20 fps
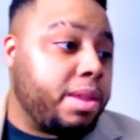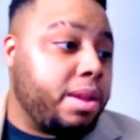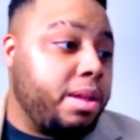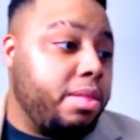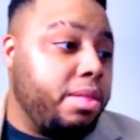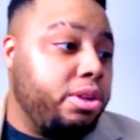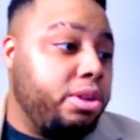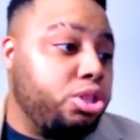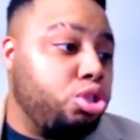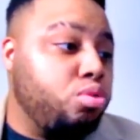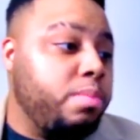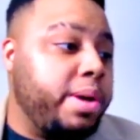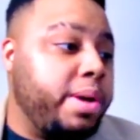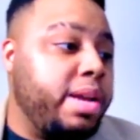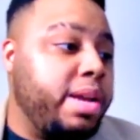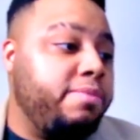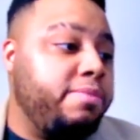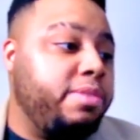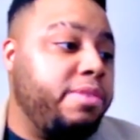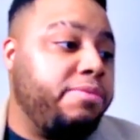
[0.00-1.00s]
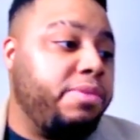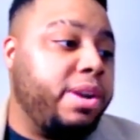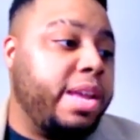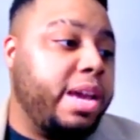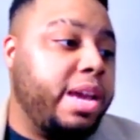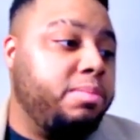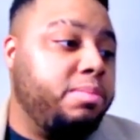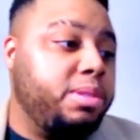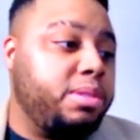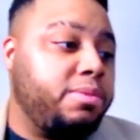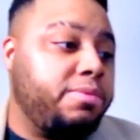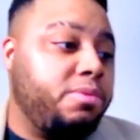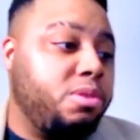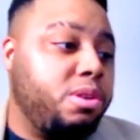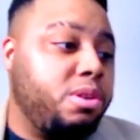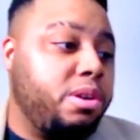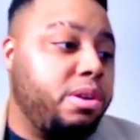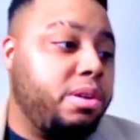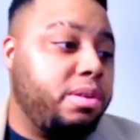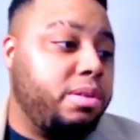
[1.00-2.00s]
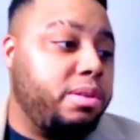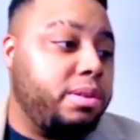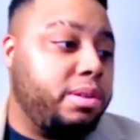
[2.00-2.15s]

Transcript: There's too many of different names for